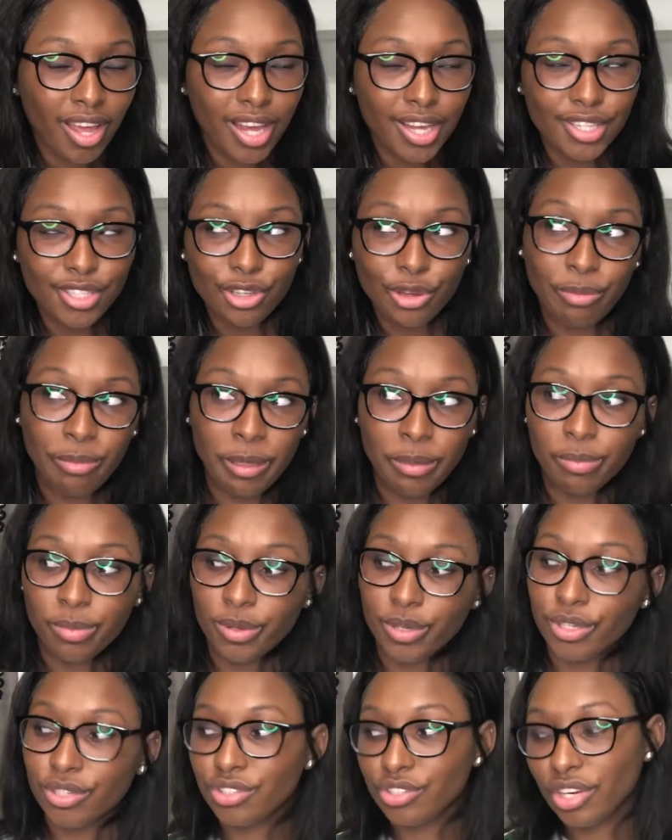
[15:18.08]
And so people
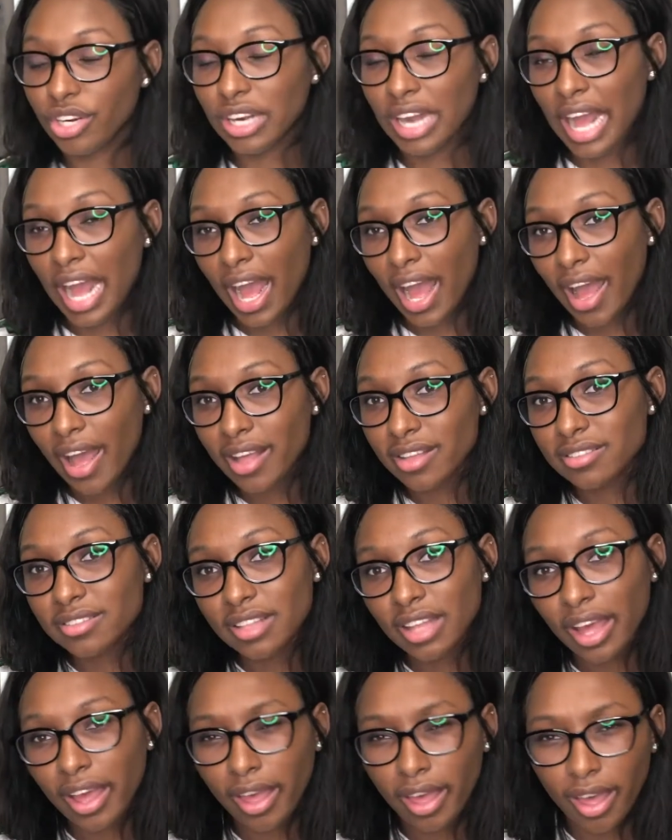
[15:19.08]
are starting to ask,
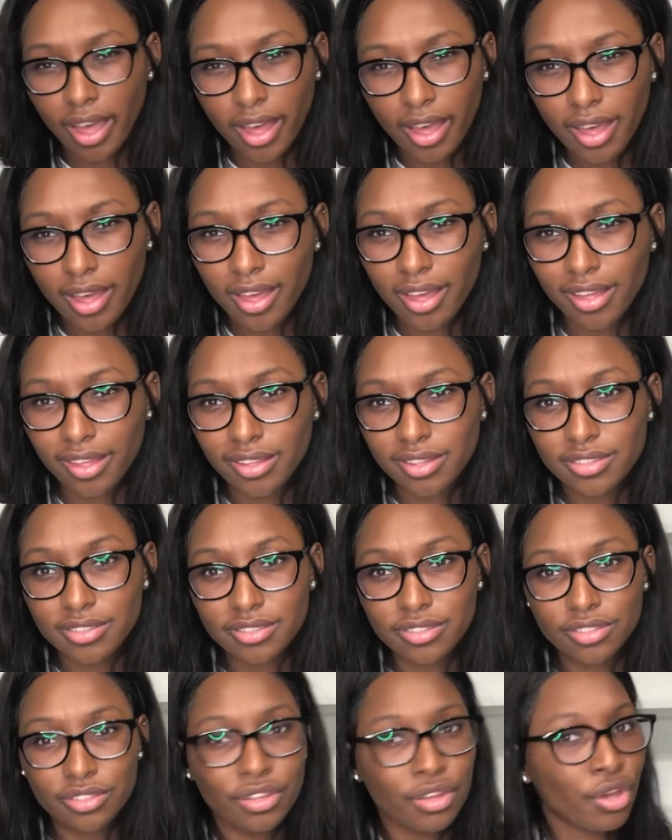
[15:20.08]
like, hey, is
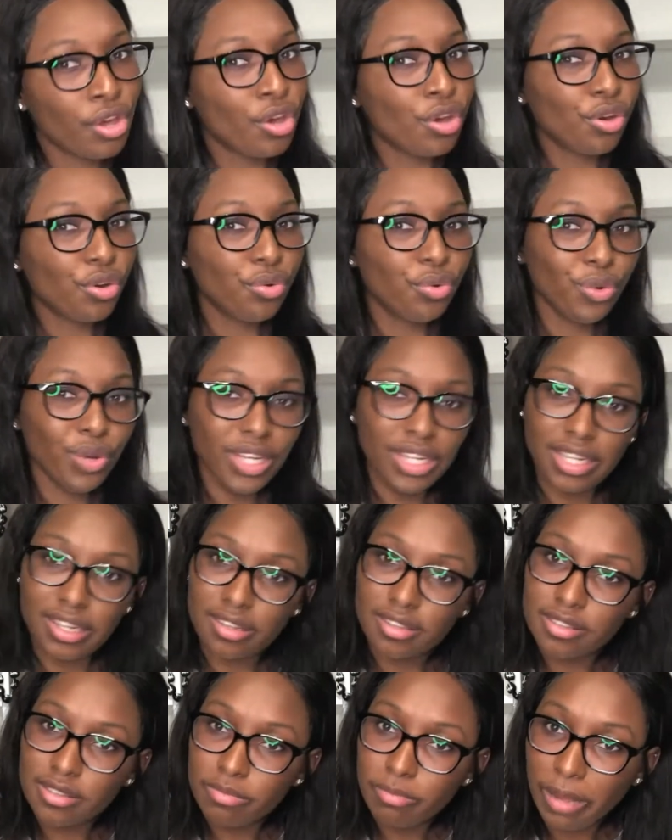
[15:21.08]
Queen
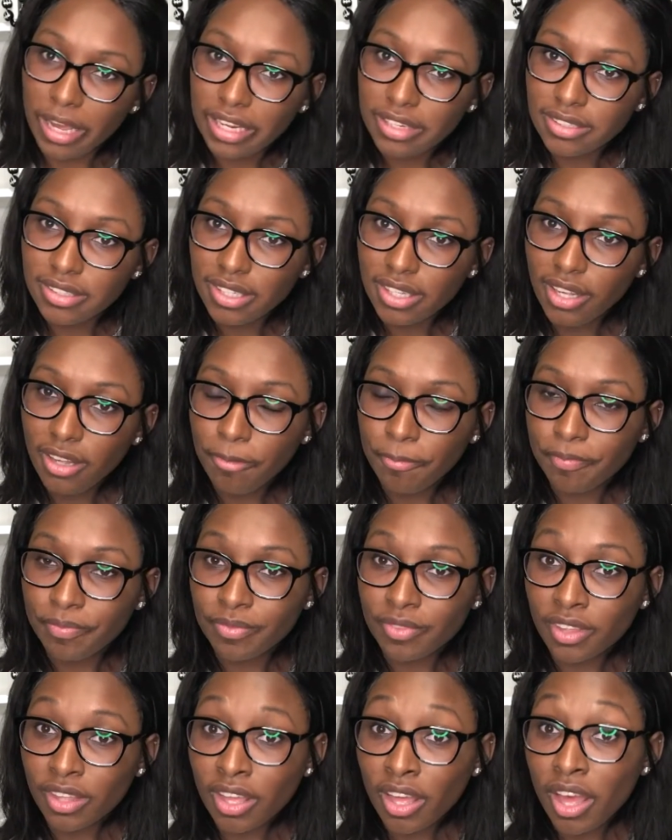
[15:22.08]
expecting?
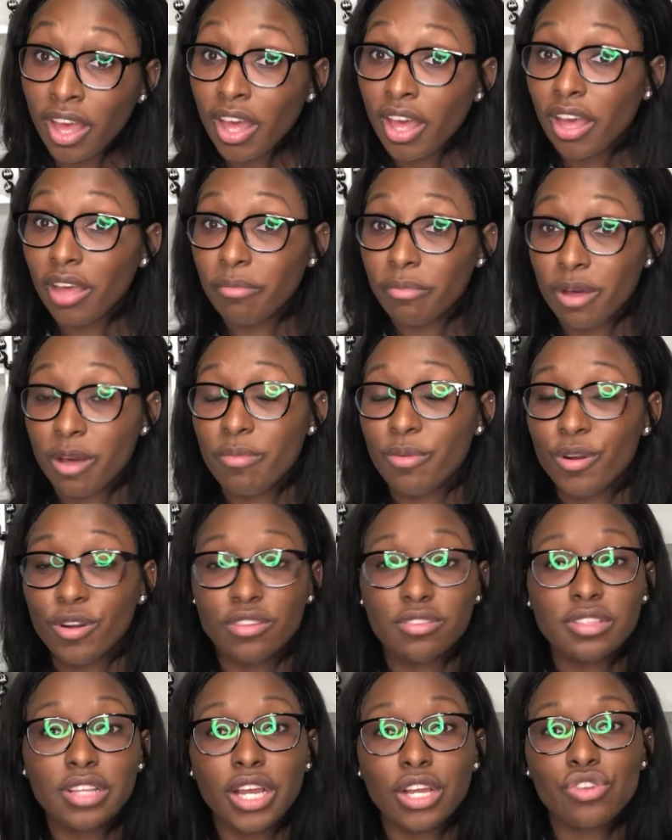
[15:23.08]
And Ma
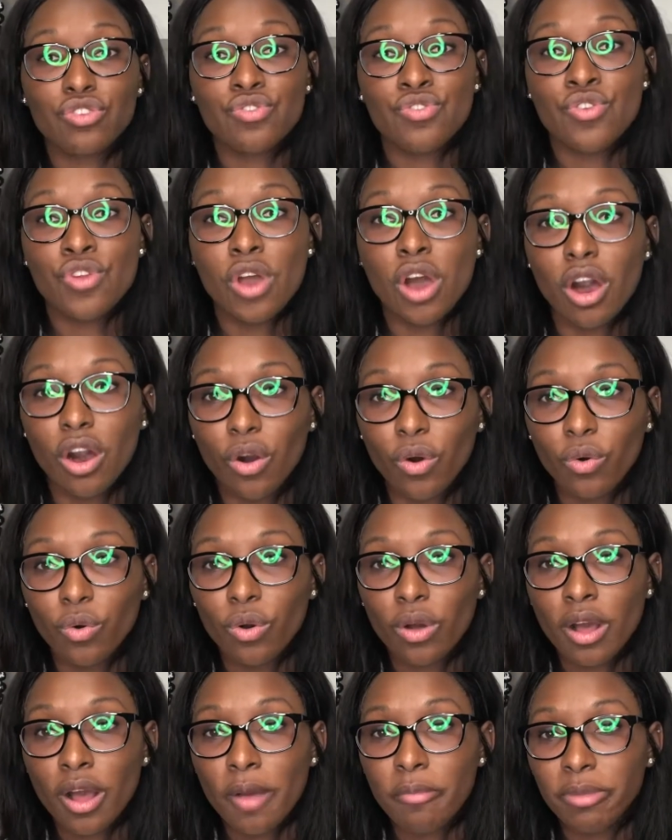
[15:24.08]
Pearl's like, no,
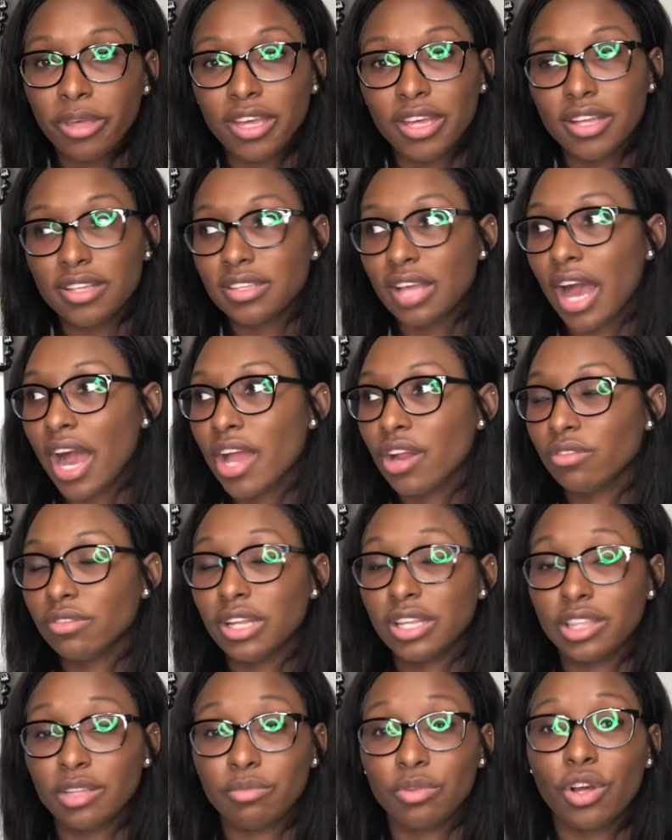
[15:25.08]
because I don't
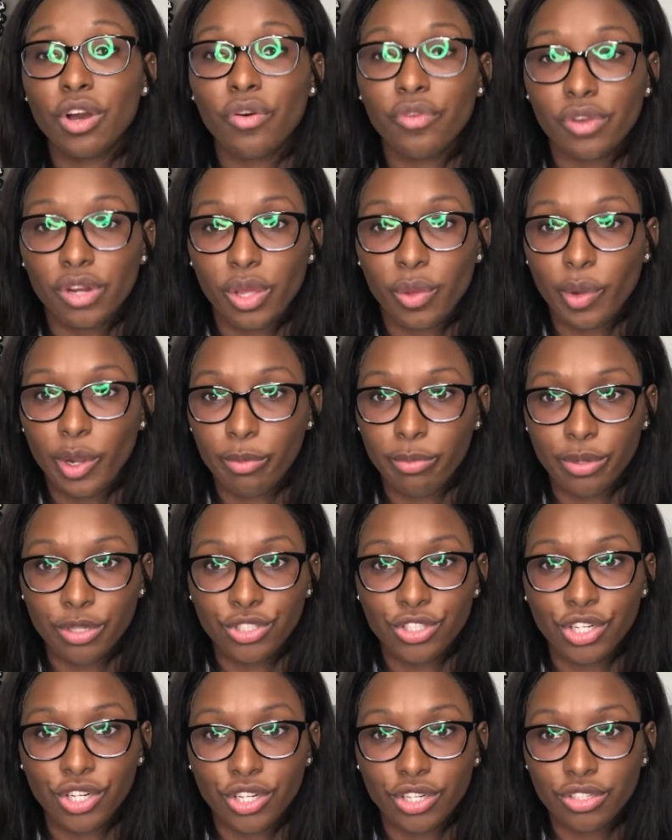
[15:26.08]
let them go anywhere but
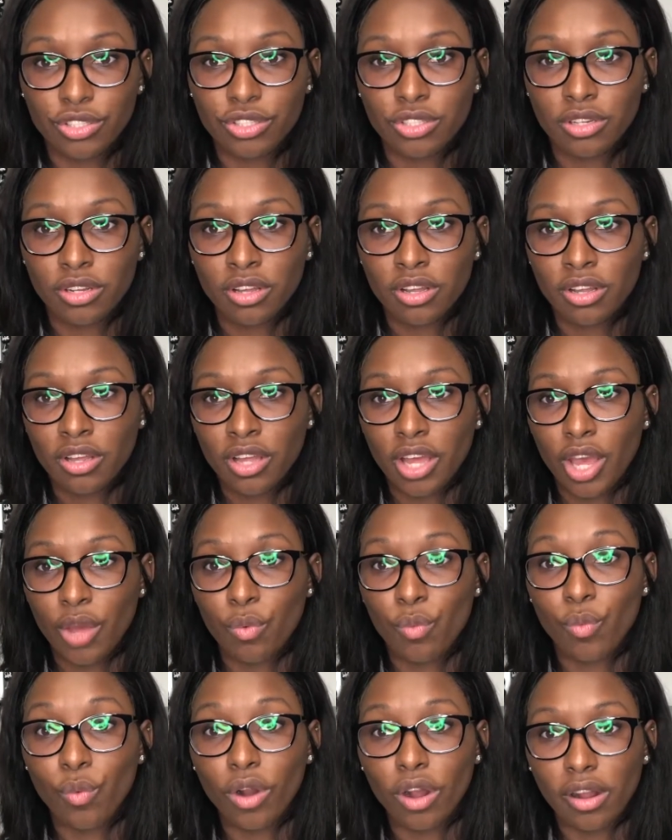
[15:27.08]
church
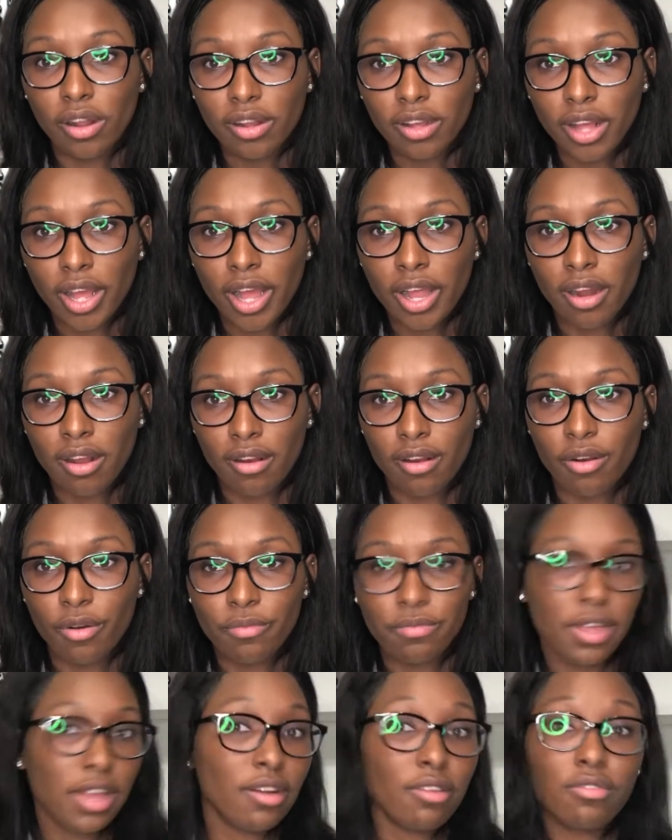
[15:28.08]
and work and home.
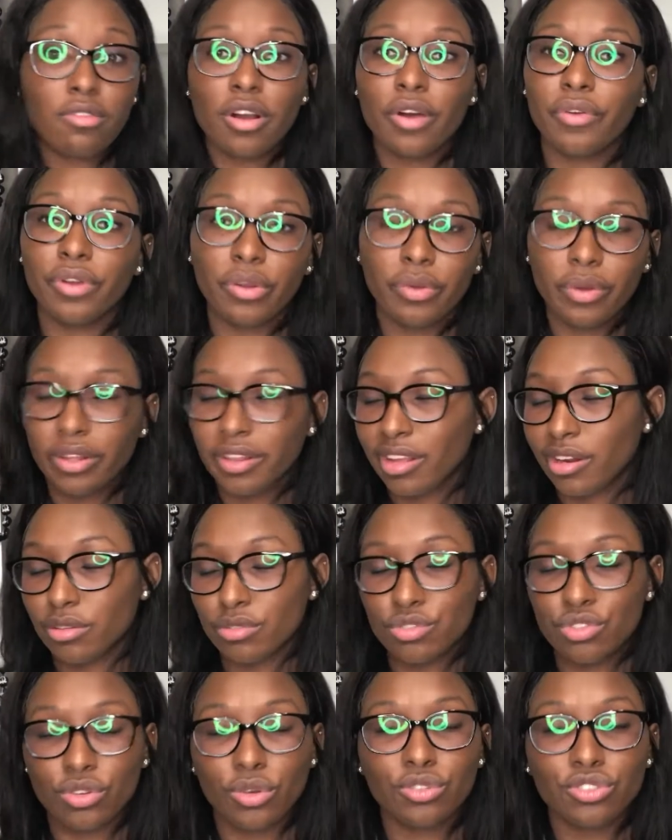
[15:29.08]
They don't go anywhere. They don't
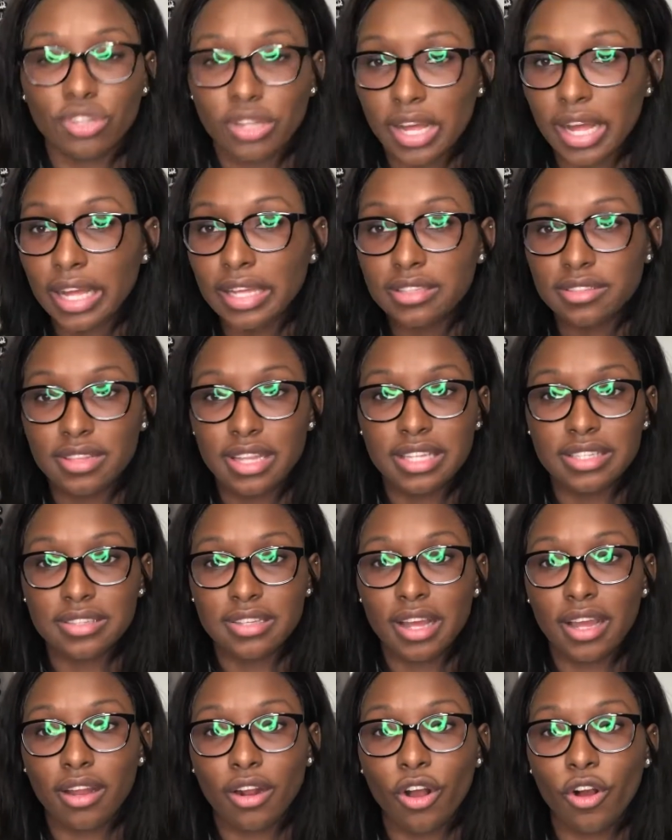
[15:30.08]
socialize. They
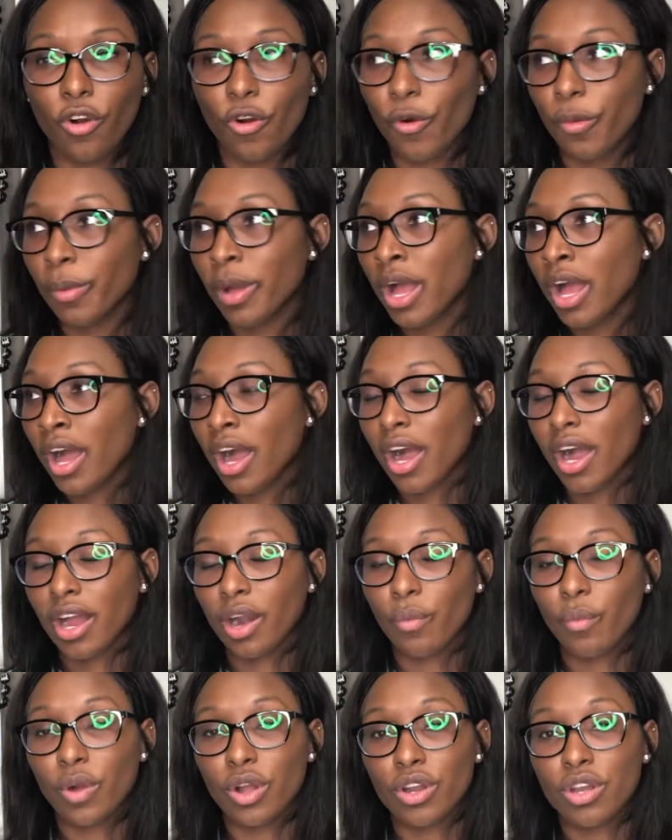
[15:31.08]
stay at home. I
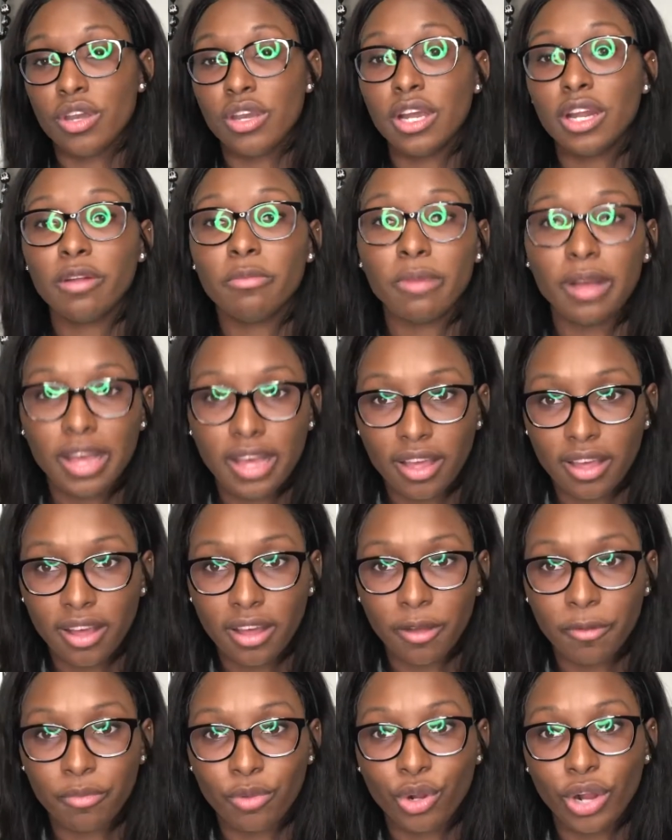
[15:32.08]
don't want none of my
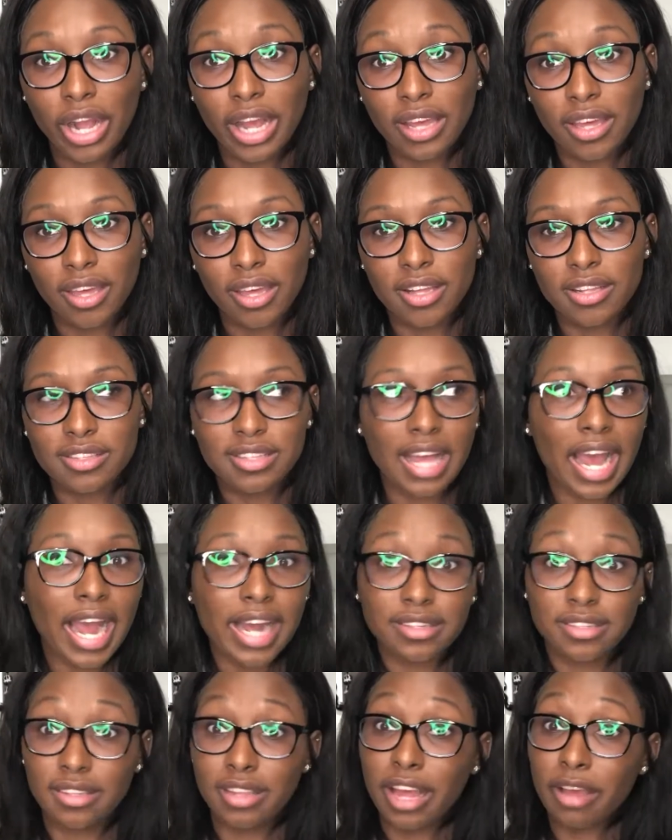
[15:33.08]
grandkids
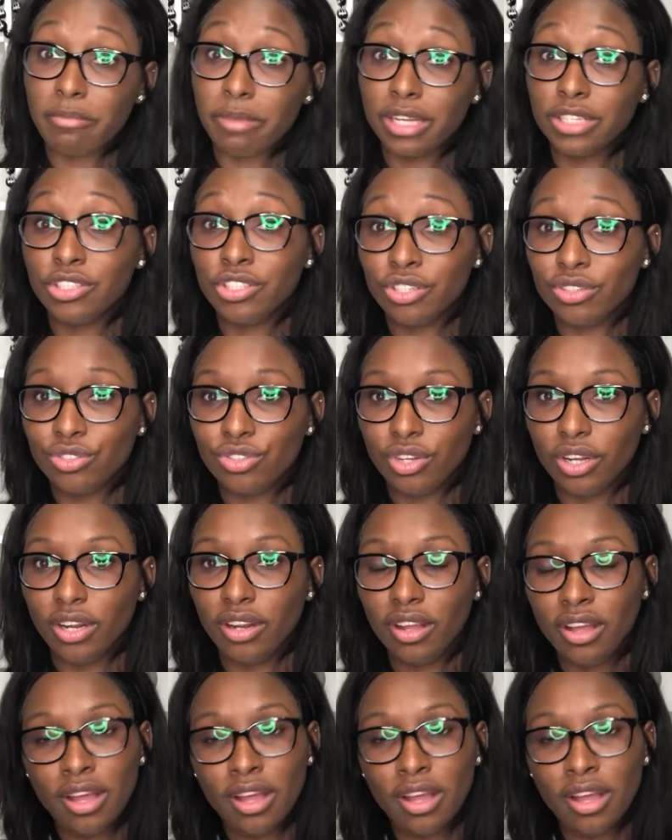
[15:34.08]
acting like my children.